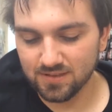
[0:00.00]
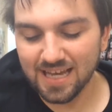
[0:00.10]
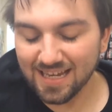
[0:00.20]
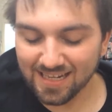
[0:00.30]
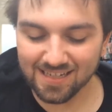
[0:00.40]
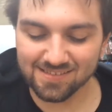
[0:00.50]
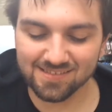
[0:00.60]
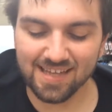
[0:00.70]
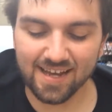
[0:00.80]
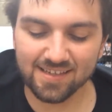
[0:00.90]
It is
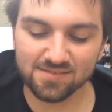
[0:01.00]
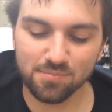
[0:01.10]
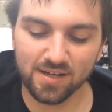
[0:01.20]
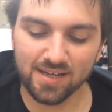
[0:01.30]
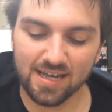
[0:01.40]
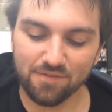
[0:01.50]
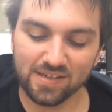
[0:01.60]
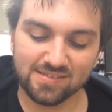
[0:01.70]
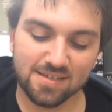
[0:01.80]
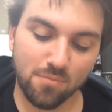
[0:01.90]
the sackiest, but if
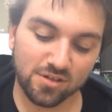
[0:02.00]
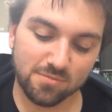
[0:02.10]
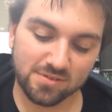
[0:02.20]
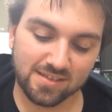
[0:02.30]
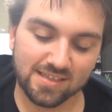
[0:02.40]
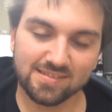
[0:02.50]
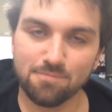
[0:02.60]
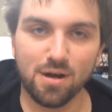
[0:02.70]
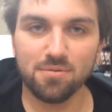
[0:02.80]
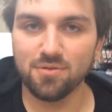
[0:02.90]
I see multiples of this, I
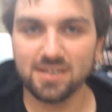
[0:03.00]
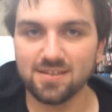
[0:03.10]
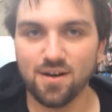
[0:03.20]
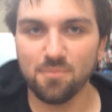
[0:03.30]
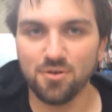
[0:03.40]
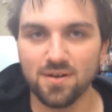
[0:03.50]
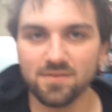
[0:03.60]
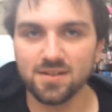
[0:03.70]
probably won't get the combo off.